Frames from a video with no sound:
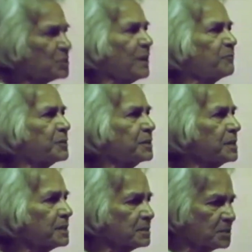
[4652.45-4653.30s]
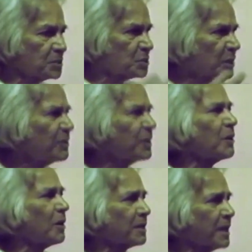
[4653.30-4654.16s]
What is left here is
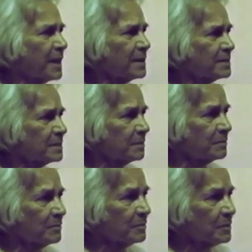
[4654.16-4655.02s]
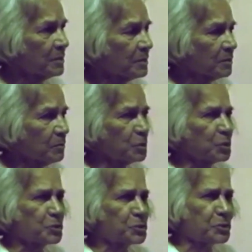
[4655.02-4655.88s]
this living organism
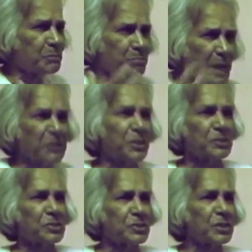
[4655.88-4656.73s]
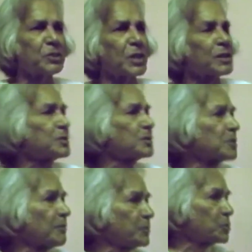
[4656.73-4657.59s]
with a tremendous
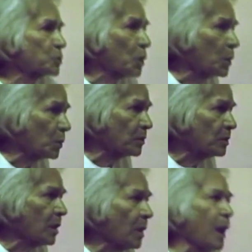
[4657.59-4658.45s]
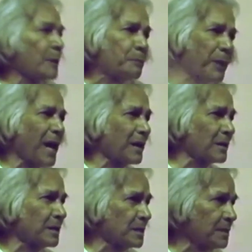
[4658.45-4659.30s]
intelligence of its own,
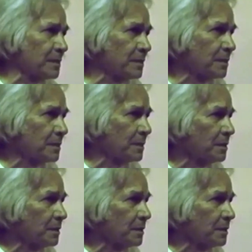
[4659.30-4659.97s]
unparalleled.